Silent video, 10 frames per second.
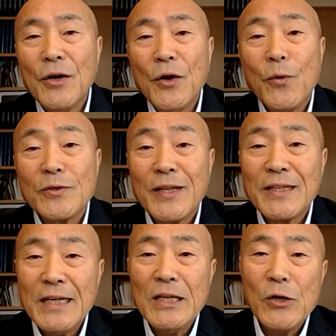was the
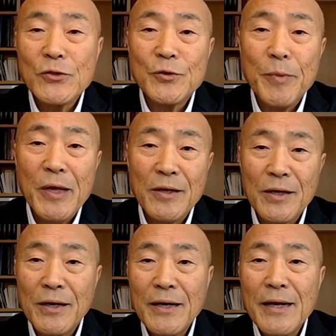keynote
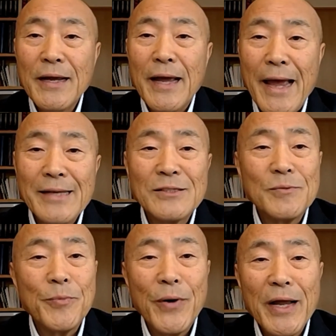speaker as
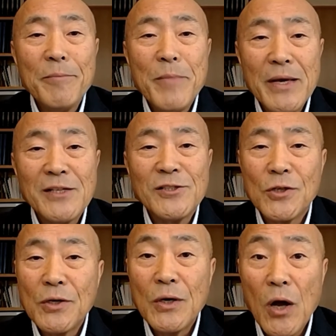Prime
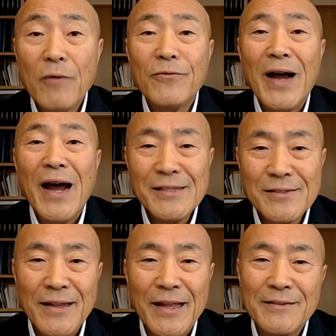Minister of
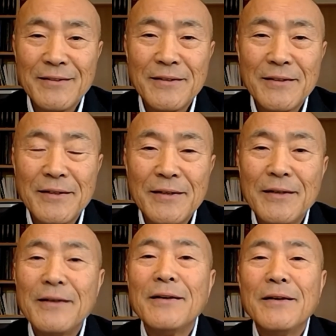Iceland.
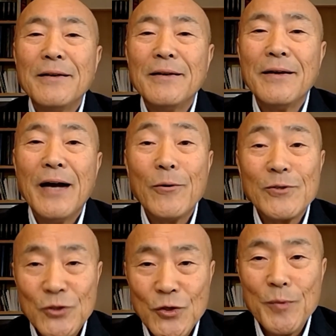I was
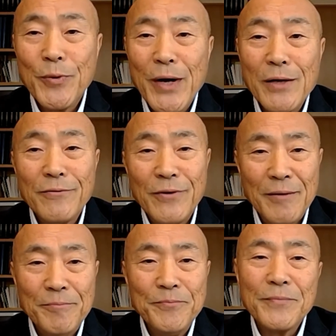so proud of
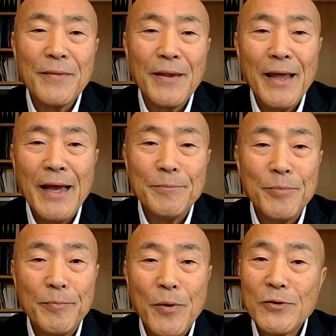him and
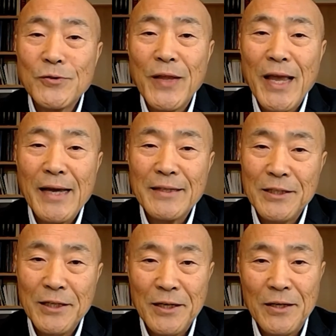proposed the
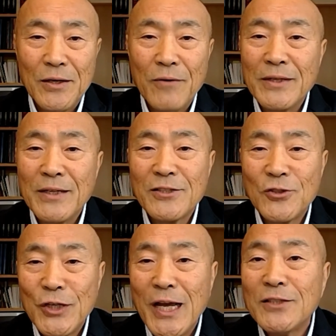idea of an
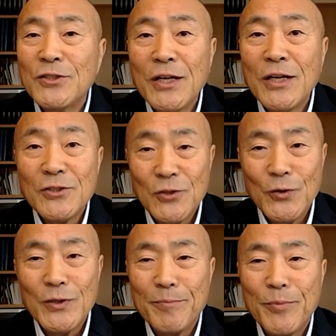exchange
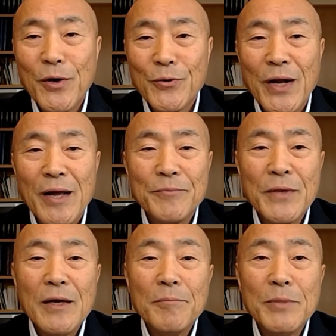student program
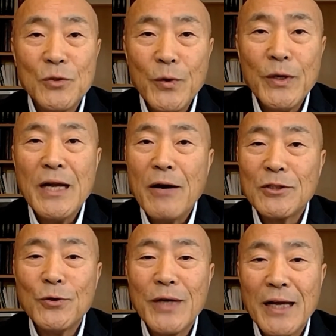between our
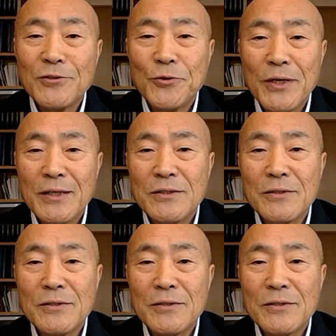two countries.